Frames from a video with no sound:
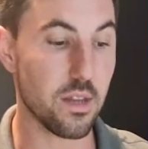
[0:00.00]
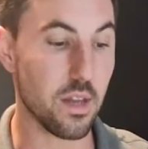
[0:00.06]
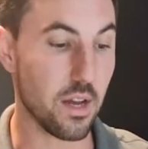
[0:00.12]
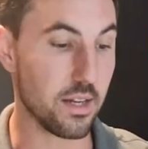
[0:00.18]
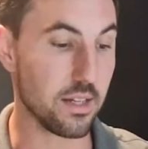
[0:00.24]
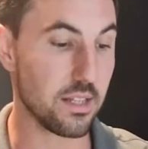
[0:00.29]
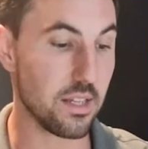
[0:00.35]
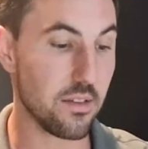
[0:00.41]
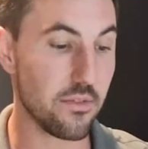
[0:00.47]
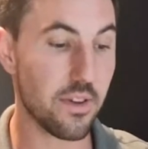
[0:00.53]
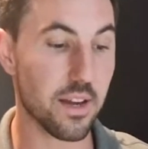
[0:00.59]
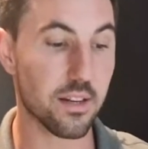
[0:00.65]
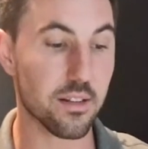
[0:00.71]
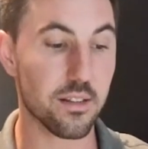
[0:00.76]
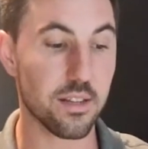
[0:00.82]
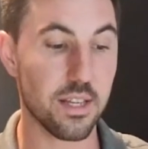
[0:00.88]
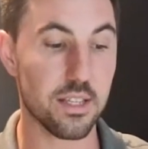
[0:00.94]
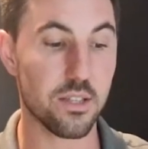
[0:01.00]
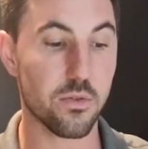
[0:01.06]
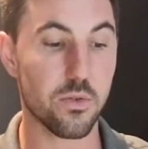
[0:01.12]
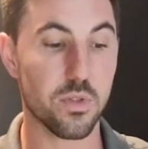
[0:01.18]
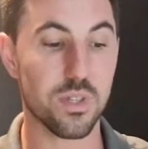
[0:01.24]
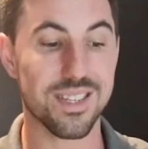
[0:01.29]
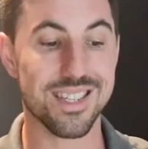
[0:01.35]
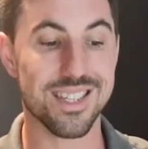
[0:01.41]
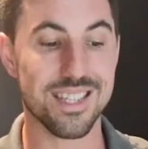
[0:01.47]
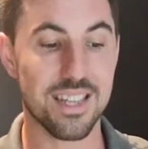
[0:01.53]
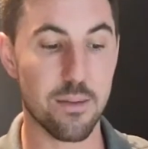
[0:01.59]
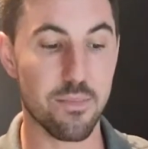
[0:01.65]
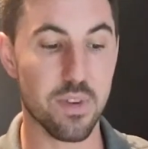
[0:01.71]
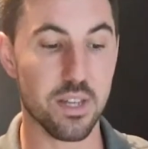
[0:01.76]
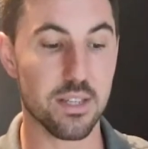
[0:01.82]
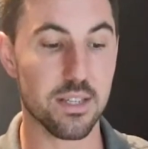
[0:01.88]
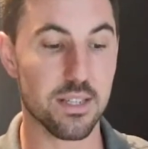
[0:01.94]
defect leads to
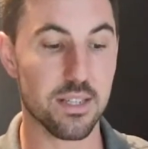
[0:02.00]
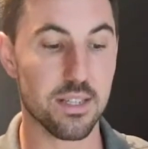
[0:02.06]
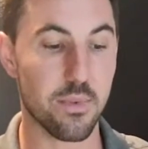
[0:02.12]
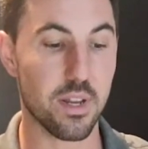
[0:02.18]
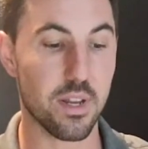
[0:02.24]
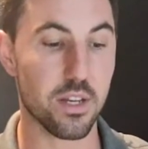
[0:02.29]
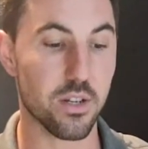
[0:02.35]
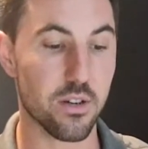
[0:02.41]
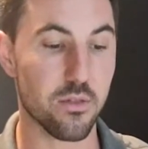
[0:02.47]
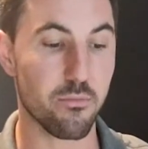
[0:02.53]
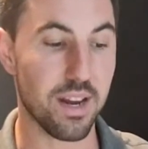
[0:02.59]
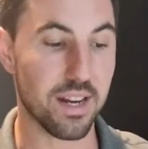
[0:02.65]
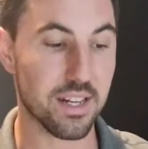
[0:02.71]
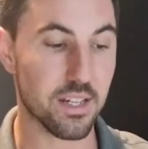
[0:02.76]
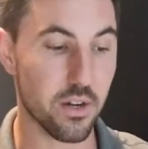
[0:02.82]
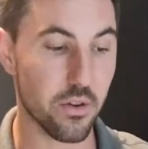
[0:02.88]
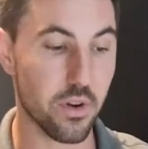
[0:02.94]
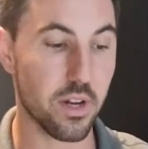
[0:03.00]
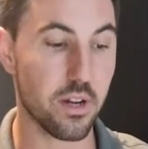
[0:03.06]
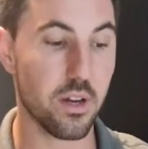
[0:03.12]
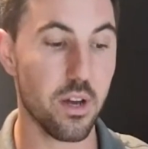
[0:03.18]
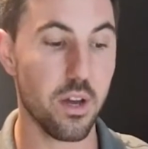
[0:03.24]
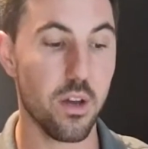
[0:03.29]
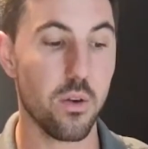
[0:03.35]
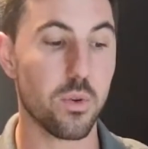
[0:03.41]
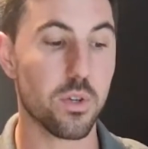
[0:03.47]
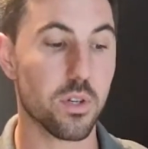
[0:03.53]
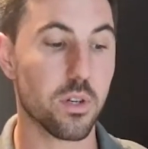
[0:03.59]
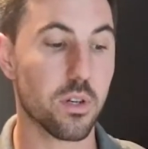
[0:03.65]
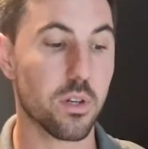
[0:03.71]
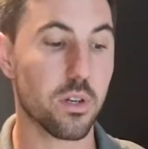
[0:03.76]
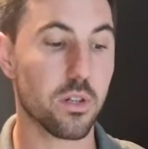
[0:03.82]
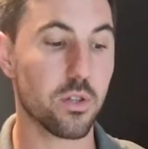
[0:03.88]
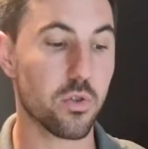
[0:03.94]
systemic dissemination of bacteria, which
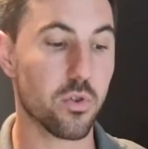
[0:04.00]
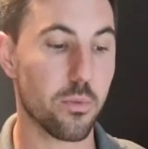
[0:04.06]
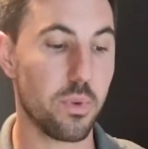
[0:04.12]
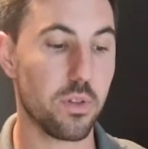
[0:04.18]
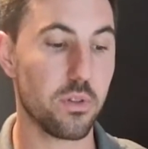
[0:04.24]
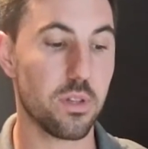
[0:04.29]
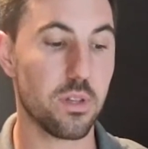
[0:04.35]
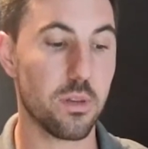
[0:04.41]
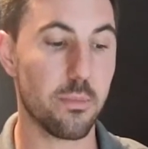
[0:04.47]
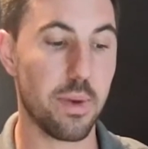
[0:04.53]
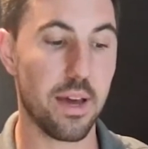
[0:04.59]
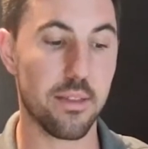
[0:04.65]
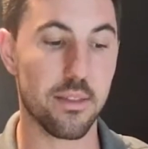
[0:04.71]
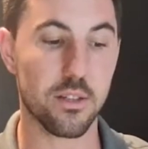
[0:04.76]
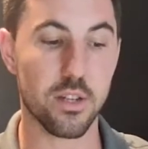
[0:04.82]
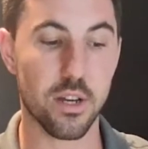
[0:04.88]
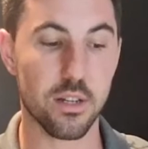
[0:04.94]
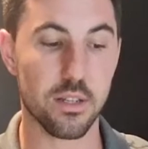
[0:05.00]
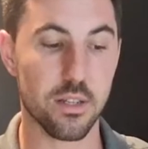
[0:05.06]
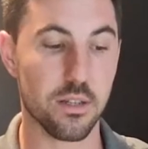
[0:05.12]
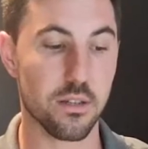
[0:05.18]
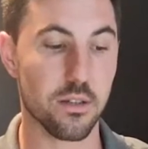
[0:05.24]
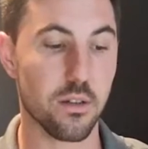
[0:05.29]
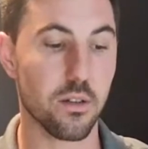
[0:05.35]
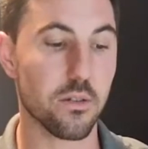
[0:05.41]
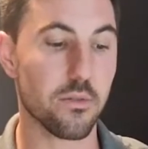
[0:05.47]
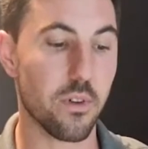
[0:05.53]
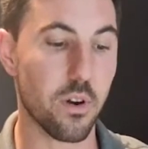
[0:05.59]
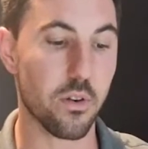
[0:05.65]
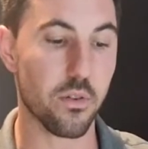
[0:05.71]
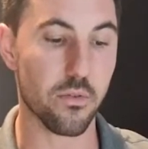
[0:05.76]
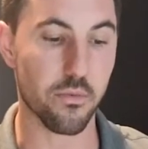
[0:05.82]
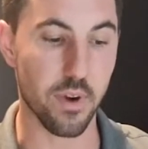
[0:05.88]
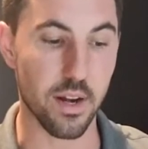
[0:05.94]
could contribute to the pathogenesis of
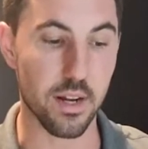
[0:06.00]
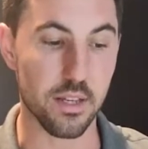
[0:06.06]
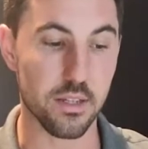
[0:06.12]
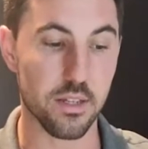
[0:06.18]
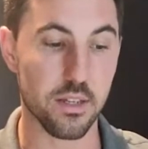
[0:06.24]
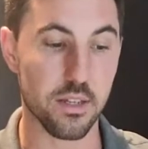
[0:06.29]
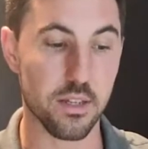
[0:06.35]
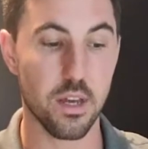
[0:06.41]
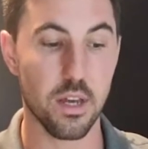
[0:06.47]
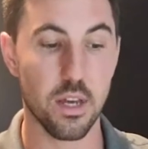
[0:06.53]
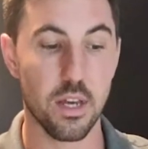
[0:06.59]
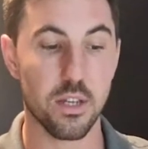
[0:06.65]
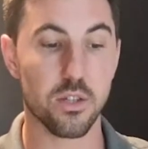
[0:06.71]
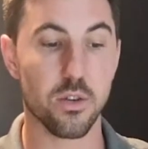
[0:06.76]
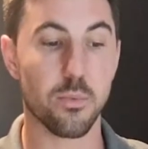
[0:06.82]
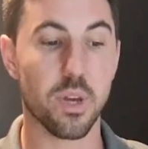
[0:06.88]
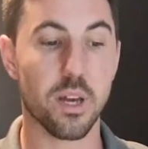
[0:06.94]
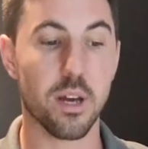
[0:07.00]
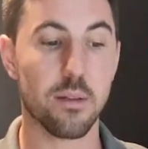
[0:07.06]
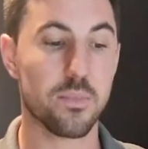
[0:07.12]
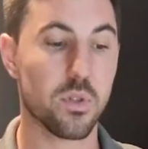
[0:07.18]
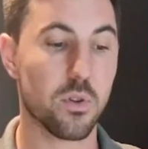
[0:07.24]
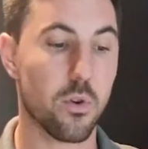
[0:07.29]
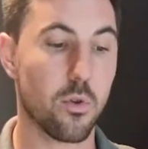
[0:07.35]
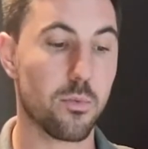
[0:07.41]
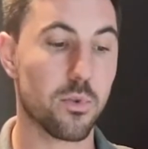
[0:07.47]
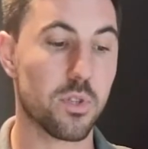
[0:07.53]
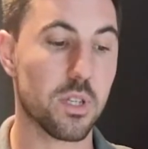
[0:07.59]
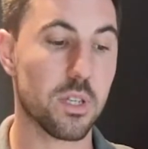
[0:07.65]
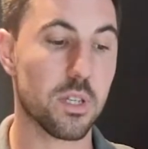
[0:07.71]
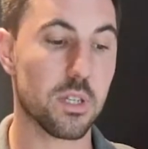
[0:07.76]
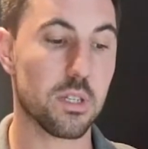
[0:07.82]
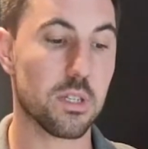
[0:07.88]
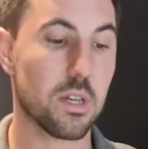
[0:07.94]
arthritis. So it becomes almost
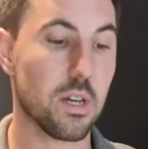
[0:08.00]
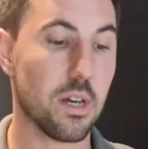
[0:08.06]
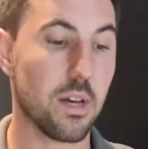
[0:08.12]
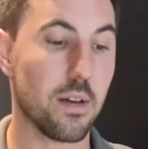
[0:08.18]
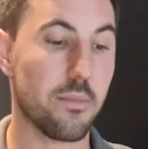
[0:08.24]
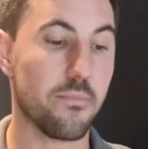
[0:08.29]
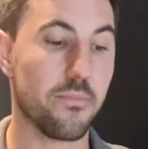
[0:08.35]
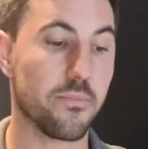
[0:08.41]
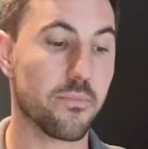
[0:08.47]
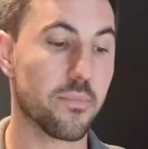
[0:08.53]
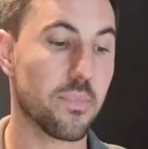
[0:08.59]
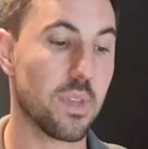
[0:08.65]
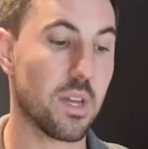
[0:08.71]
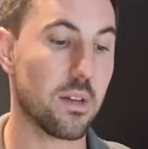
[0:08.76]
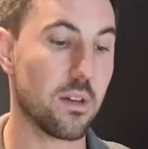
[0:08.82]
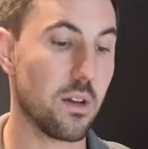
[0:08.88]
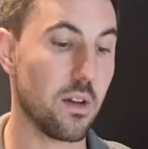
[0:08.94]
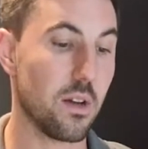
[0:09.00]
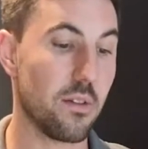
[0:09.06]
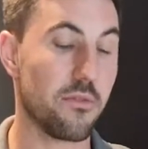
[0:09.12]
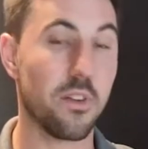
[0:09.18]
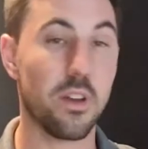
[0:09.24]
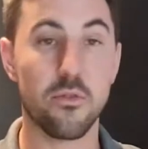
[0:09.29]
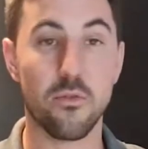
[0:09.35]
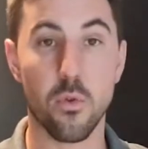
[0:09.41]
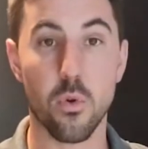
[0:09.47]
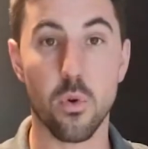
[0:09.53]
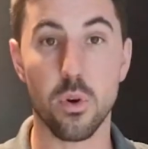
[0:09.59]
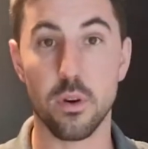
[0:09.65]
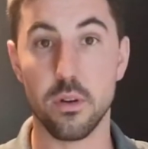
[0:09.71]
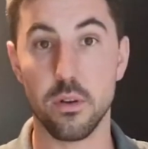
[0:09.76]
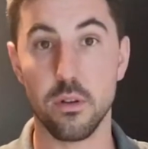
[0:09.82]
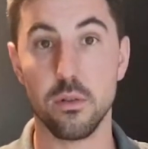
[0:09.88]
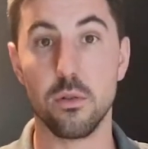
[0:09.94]
this
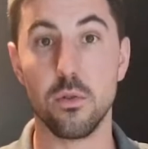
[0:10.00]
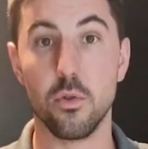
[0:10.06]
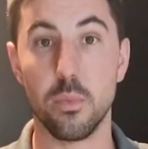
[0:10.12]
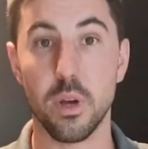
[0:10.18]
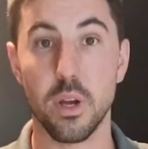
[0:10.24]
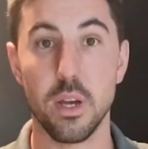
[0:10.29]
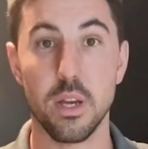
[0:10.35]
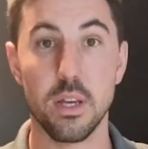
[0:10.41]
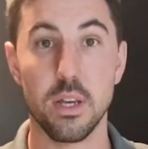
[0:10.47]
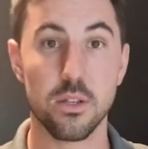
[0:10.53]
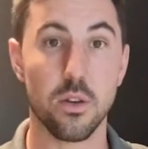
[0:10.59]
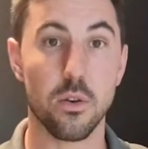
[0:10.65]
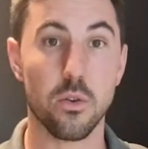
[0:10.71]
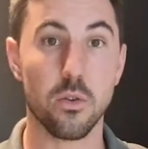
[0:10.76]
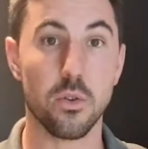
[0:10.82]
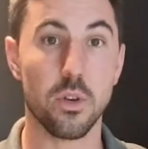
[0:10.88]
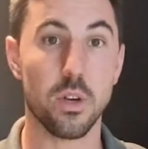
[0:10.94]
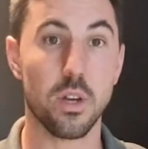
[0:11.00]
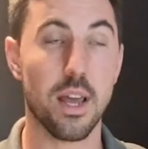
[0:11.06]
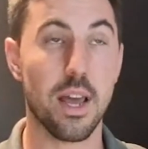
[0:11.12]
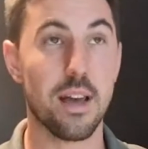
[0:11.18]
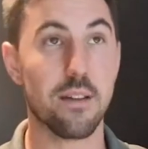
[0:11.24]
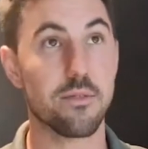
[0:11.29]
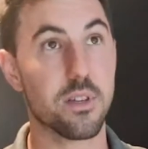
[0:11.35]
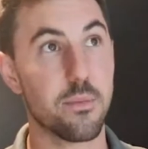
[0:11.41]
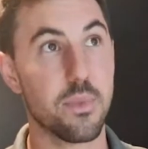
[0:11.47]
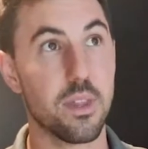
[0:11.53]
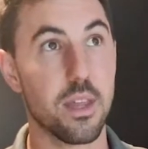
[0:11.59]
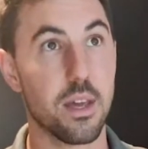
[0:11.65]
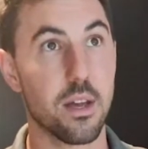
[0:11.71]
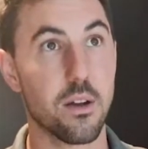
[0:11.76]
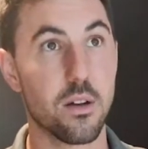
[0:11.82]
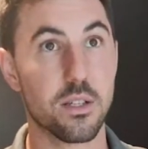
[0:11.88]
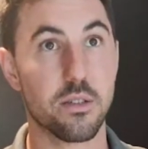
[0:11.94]
feed-forward loop. So you're going to have something that
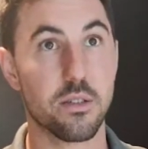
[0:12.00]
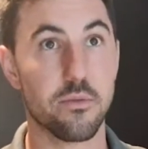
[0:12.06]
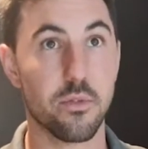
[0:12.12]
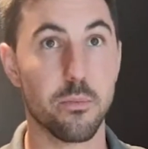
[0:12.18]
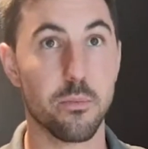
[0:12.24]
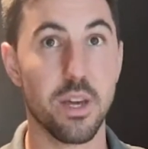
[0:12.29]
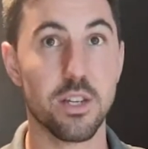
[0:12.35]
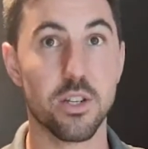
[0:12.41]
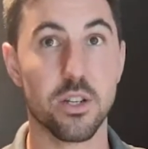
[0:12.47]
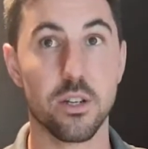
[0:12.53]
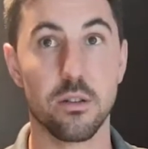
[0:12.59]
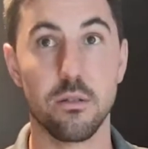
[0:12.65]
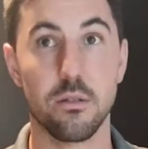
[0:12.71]
caused inflammation